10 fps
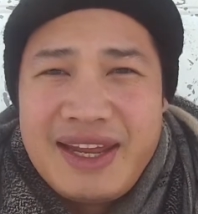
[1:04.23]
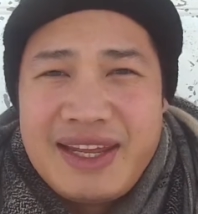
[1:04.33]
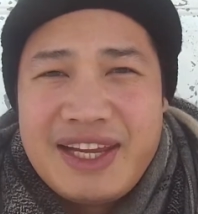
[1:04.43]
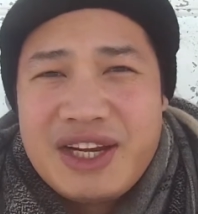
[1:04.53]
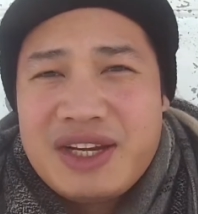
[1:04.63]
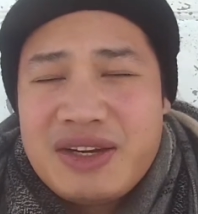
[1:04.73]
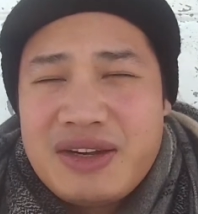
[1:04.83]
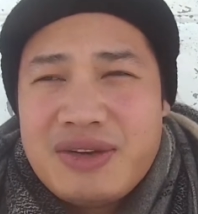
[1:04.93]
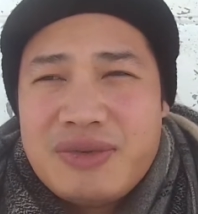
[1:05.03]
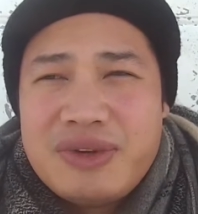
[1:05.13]

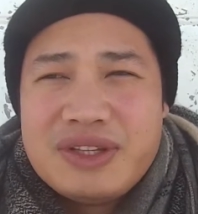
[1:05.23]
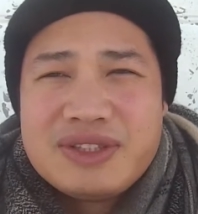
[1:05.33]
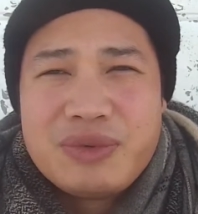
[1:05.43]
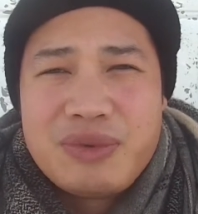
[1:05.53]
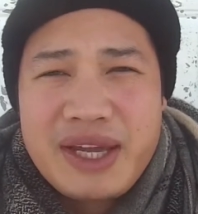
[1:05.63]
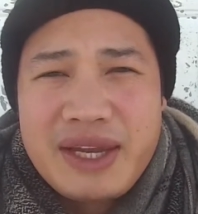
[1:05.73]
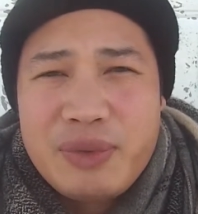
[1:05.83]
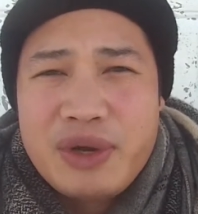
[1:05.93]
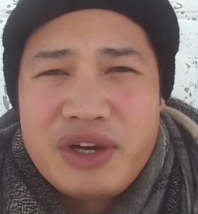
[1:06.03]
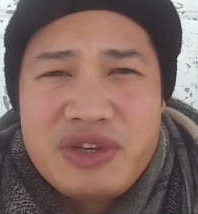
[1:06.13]
Here is a way
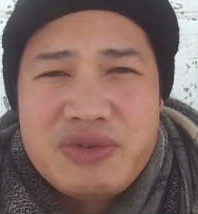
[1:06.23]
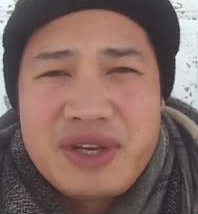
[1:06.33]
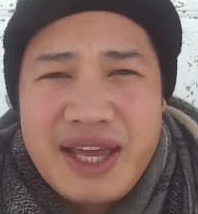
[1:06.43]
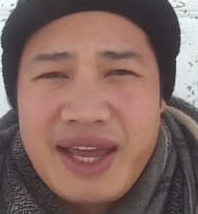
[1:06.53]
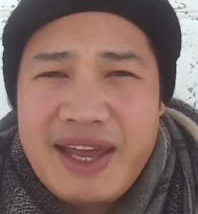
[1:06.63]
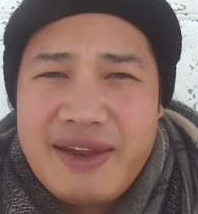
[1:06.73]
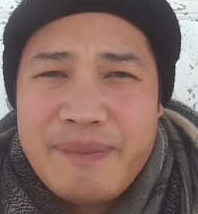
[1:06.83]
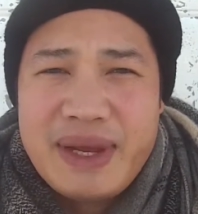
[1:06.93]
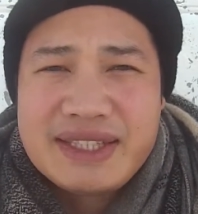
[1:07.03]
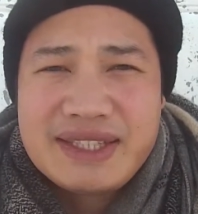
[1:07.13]
where you
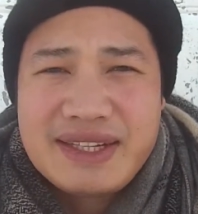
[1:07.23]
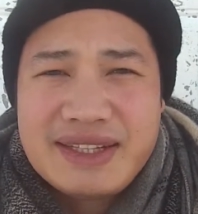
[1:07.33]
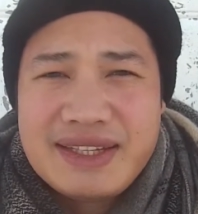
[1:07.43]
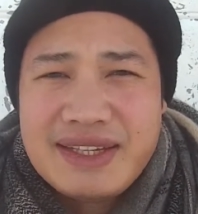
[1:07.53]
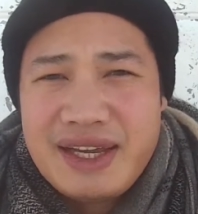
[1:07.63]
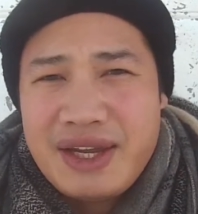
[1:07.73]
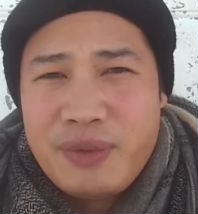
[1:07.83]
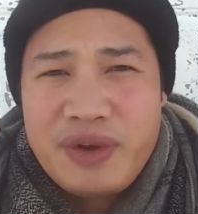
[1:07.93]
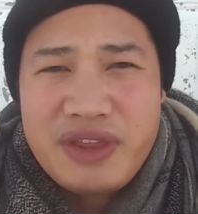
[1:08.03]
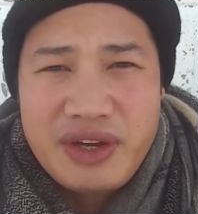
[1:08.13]
can basically,
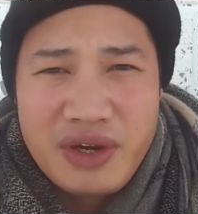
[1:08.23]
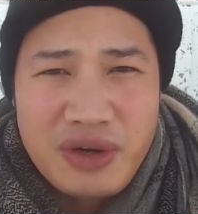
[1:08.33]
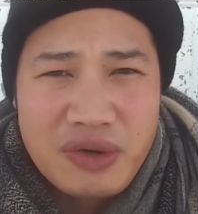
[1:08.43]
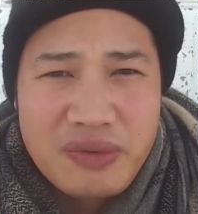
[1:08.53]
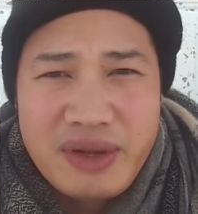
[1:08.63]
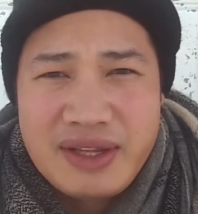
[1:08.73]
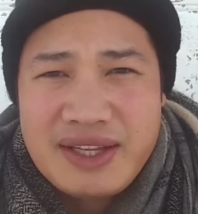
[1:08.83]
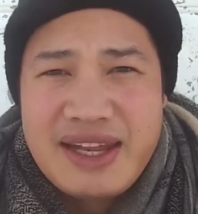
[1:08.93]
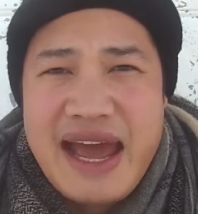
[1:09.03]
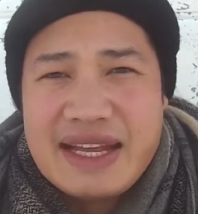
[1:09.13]
with your own
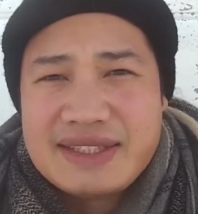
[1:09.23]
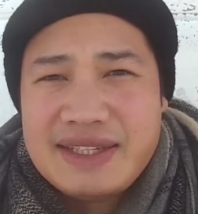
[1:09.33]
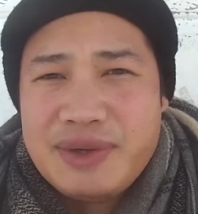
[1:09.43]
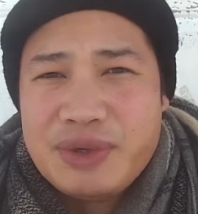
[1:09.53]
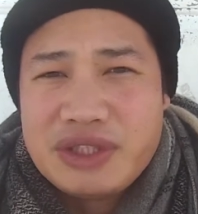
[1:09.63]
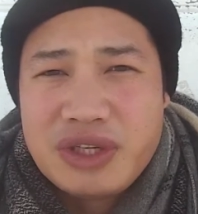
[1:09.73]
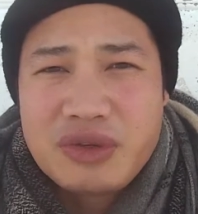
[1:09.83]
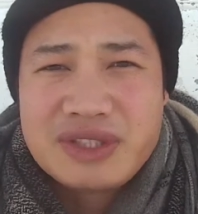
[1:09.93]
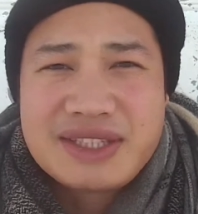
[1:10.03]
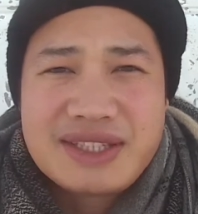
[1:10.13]
tenacity, with your
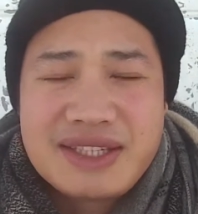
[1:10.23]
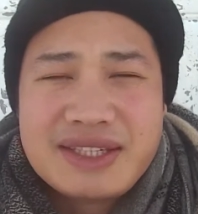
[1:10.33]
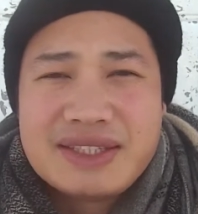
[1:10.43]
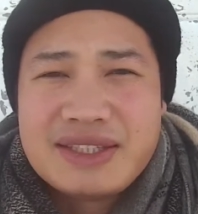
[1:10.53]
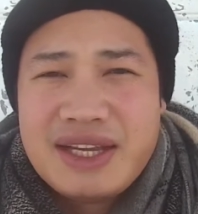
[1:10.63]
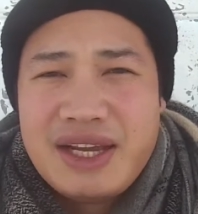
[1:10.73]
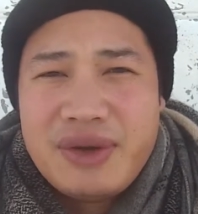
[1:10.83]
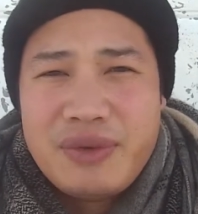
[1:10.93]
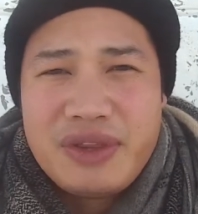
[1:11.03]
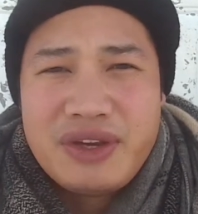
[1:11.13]
own skills,
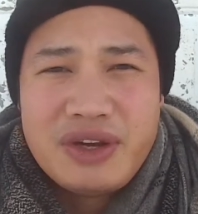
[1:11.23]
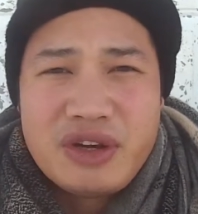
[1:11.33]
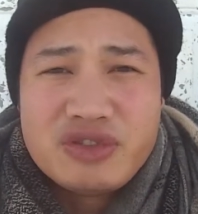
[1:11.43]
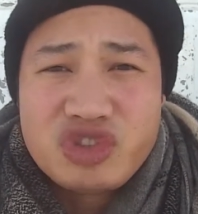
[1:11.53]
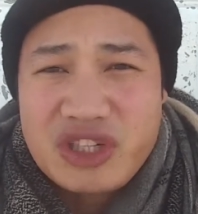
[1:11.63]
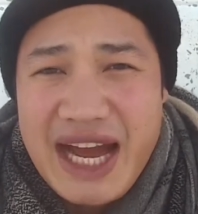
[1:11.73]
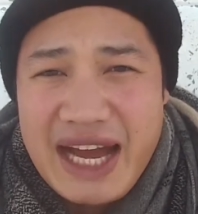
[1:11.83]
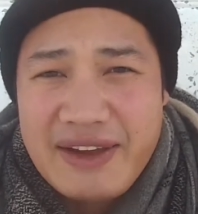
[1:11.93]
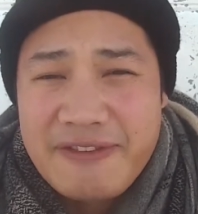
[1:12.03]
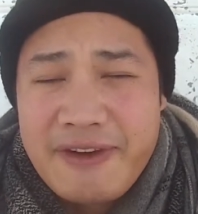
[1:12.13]
with your own
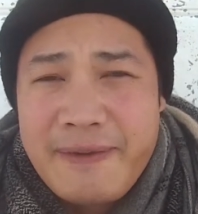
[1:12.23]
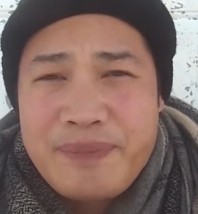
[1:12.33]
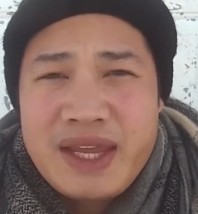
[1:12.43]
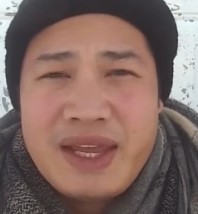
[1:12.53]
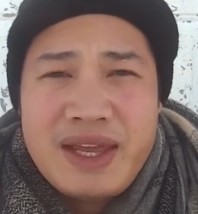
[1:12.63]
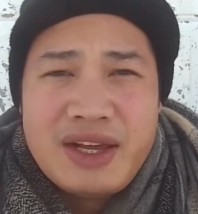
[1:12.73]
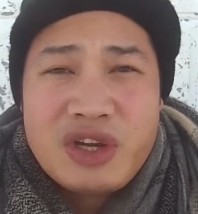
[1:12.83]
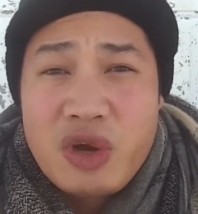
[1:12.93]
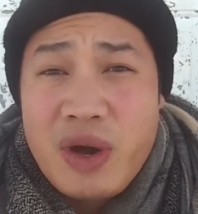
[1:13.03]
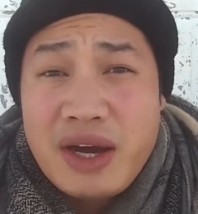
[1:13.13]
drive,
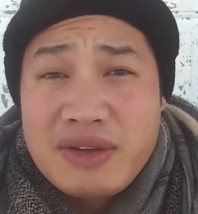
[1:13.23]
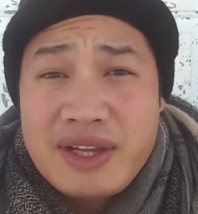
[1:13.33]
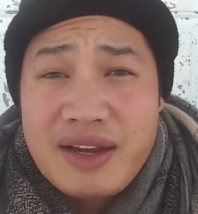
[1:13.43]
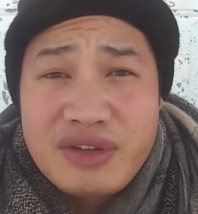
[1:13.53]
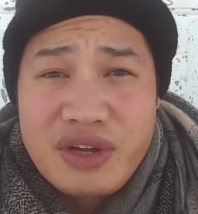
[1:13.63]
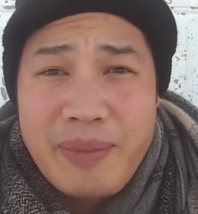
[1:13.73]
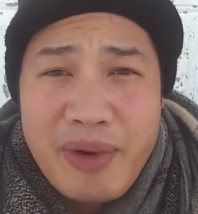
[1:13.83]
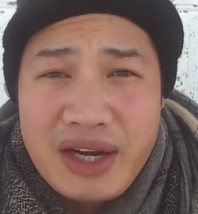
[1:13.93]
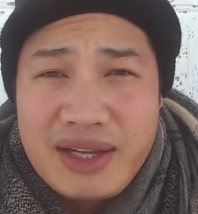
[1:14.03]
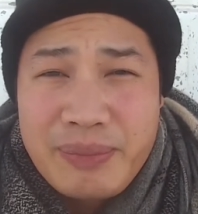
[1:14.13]
go out there into the
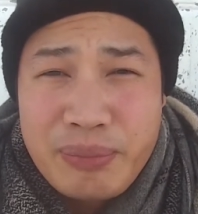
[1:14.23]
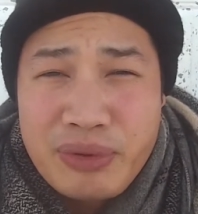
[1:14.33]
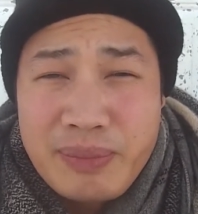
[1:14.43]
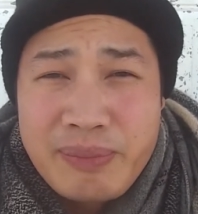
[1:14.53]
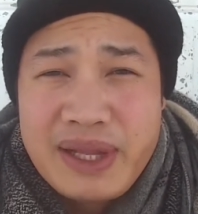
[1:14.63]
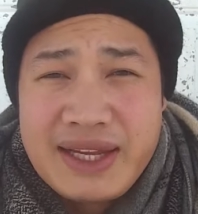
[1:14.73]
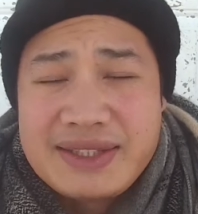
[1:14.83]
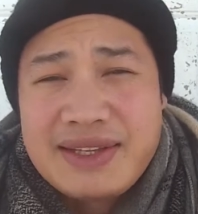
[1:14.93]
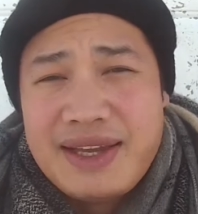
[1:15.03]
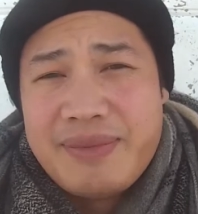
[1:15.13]

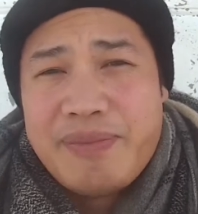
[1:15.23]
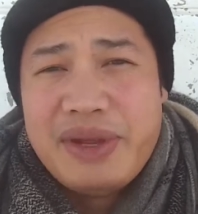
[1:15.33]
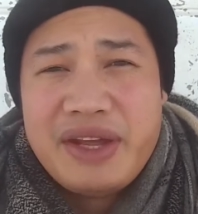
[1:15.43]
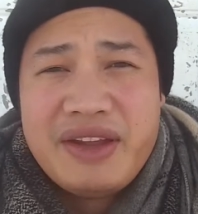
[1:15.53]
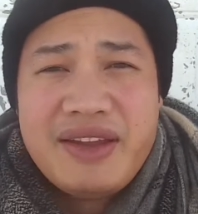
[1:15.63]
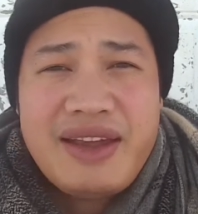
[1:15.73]
marketplace and build